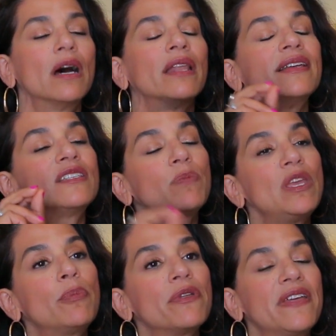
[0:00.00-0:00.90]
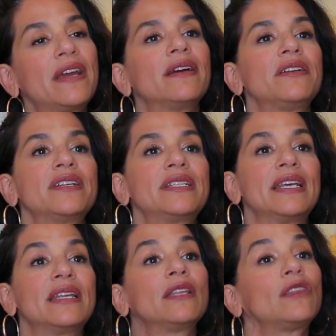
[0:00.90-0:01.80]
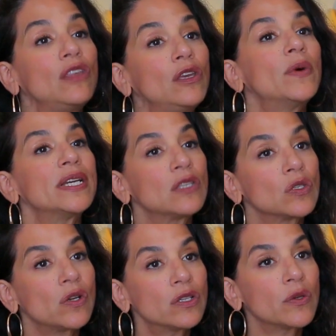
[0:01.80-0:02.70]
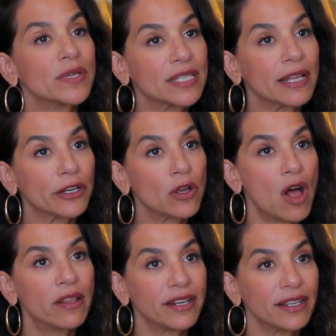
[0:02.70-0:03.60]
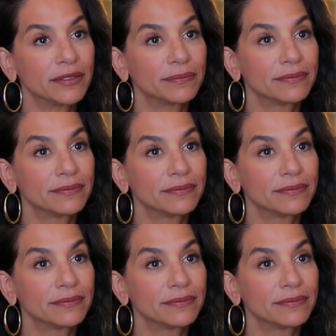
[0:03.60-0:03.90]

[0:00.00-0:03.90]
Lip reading: unless people there understand that the US is also a settler colony.